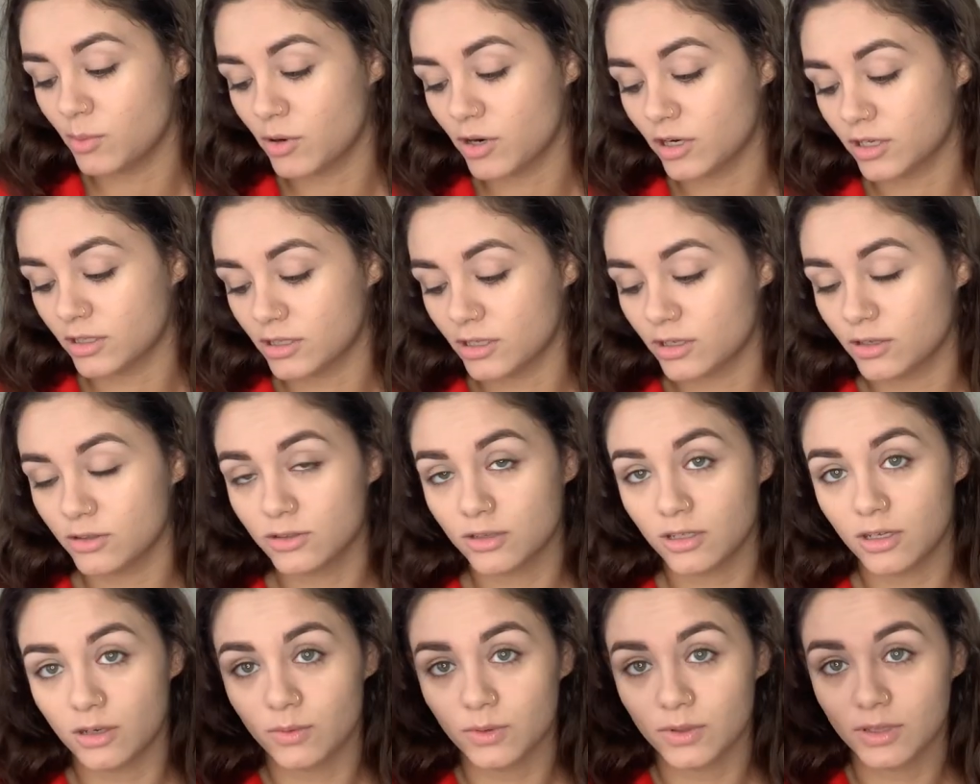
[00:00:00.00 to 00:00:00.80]
product that goes
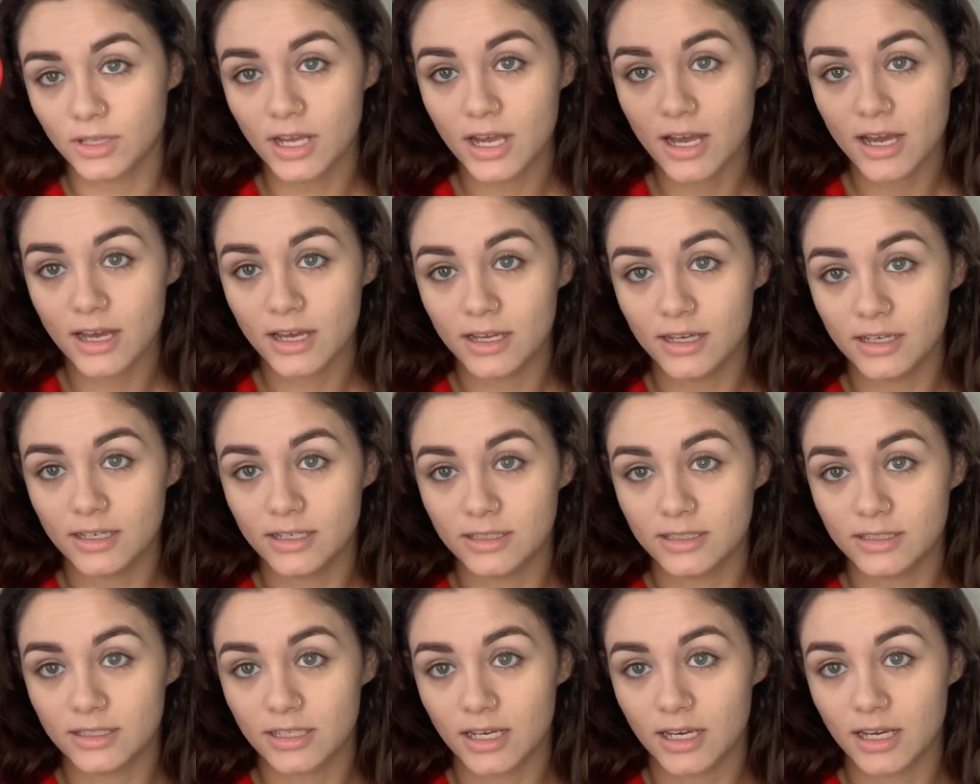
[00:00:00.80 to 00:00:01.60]
along with that
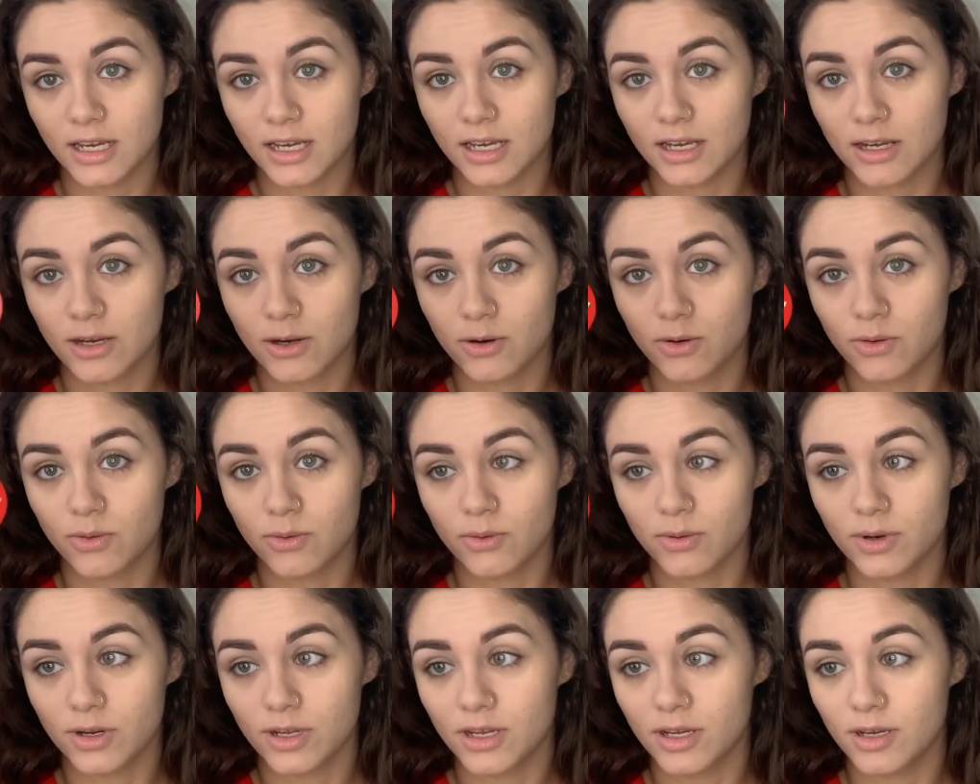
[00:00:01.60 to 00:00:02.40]
is a
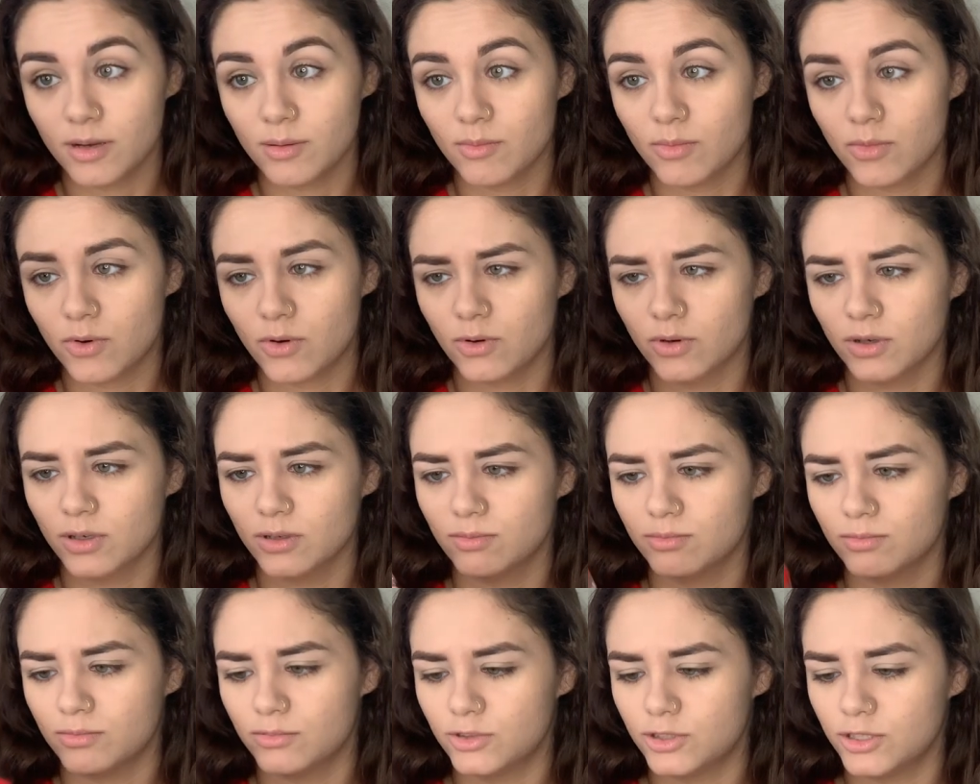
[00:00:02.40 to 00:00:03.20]
cream
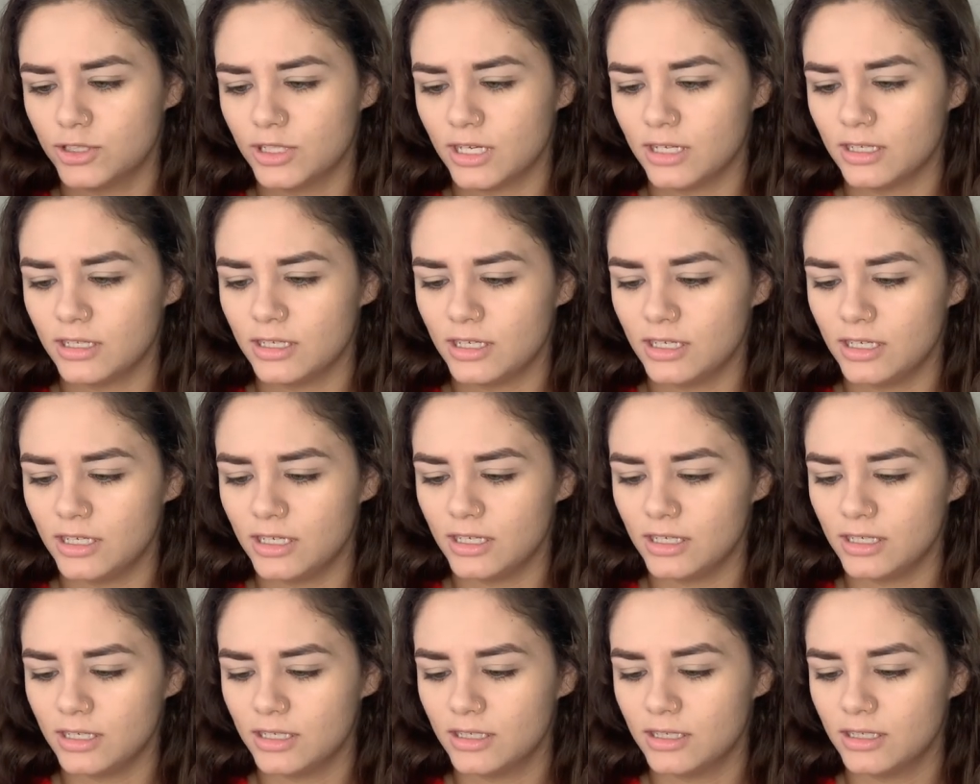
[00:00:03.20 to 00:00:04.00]
or
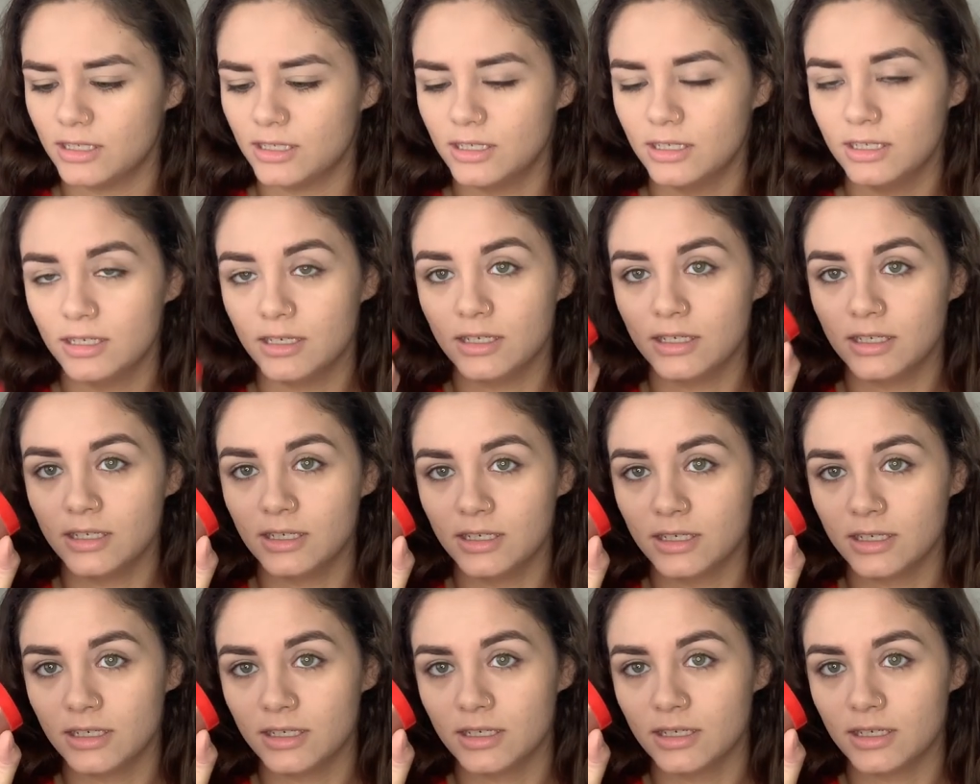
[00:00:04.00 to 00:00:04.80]
jelly
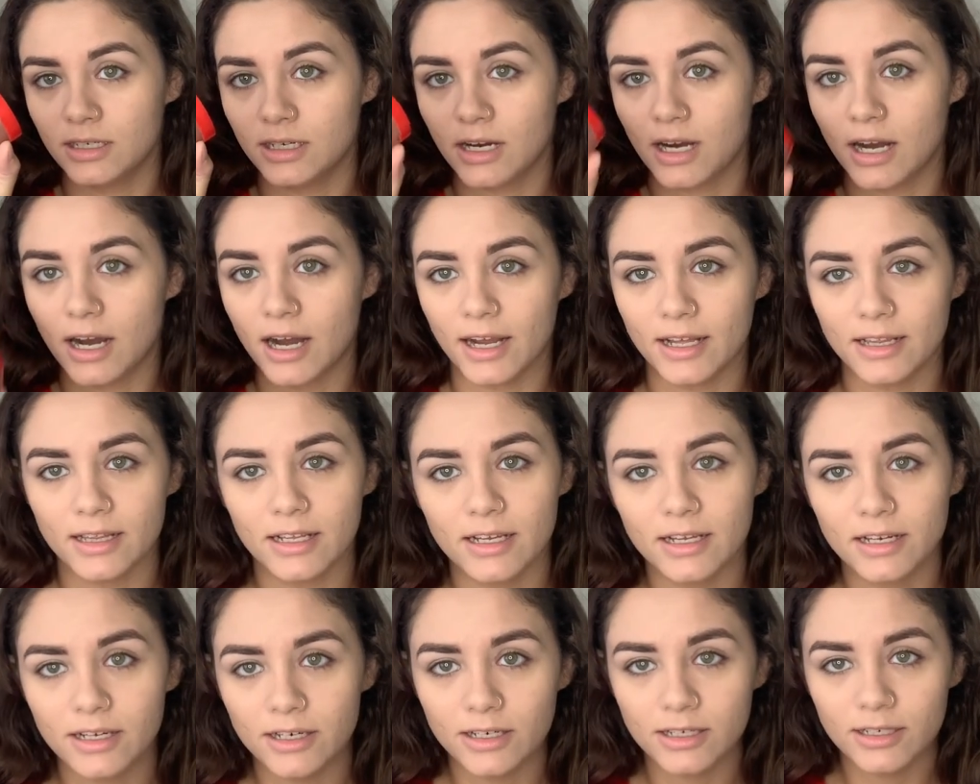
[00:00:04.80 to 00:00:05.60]

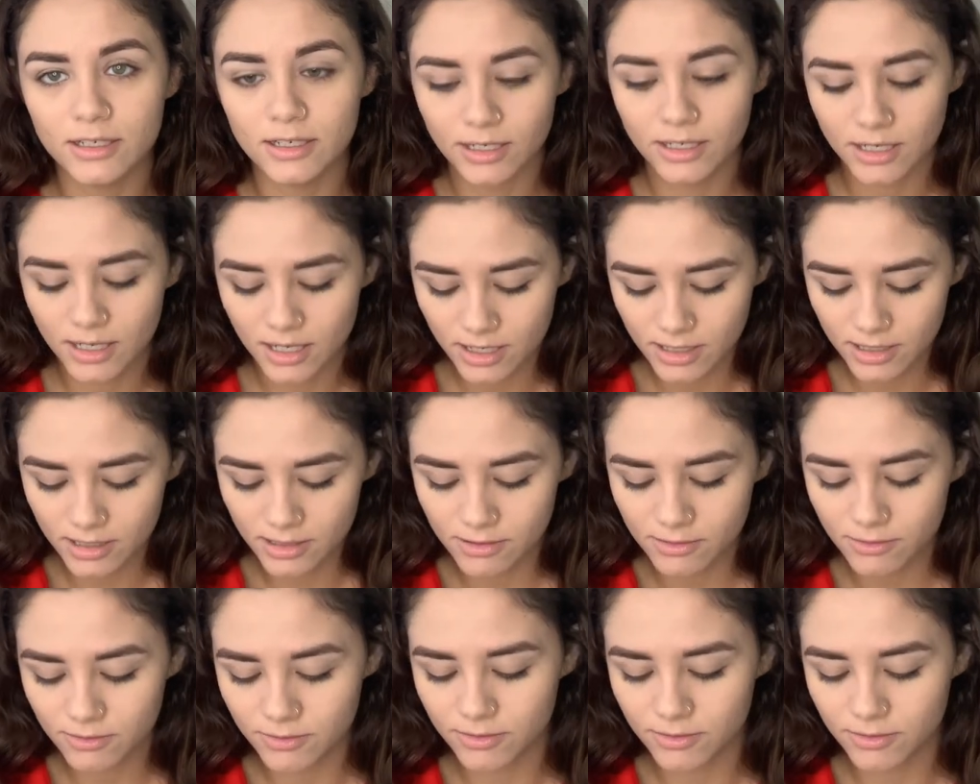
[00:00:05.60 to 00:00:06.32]
highlighter, kind of.